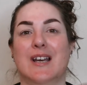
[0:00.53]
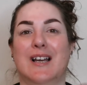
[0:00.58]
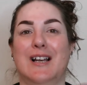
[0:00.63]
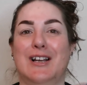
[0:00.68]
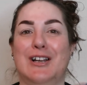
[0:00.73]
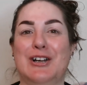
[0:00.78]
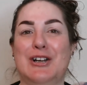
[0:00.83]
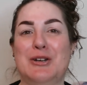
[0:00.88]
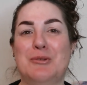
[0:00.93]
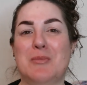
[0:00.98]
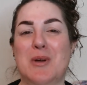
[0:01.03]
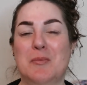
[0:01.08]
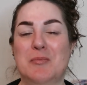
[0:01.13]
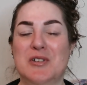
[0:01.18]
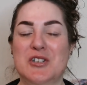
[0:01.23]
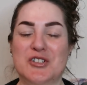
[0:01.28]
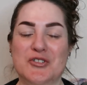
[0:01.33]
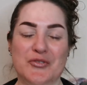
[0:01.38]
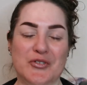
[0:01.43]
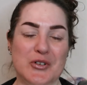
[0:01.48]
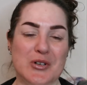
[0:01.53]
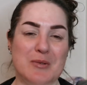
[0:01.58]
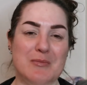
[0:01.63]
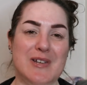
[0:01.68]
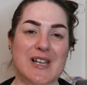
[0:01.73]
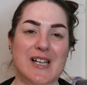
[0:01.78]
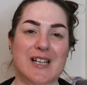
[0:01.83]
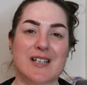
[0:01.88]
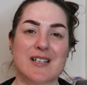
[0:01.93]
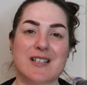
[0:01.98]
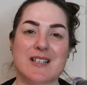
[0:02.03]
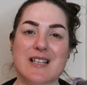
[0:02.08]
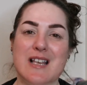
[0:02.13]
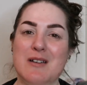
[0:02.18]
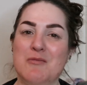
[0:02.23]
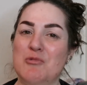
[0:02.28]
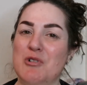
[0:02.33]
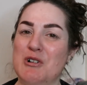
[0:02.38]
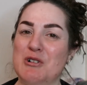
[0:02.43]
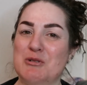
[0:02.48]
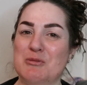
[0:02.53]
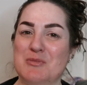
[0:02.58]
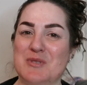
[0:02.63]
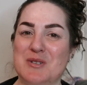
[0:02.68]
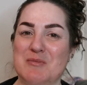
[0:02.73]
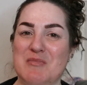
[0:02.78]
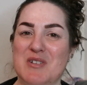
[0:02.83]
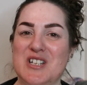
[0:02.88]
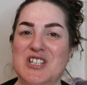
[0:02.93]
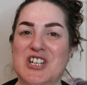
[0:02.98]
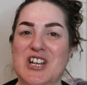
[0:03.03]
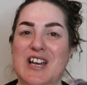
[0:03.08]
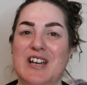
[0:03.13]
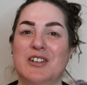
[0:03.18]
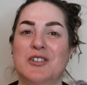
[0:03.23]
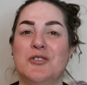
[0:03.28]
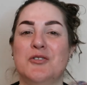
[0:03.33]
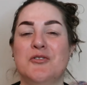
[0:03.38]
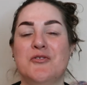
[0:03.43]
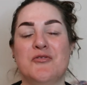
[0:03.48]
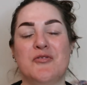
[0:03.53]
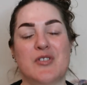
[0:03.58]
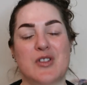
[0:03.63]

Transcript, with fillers: Hello my beautiful chameleons and welcome to my channel.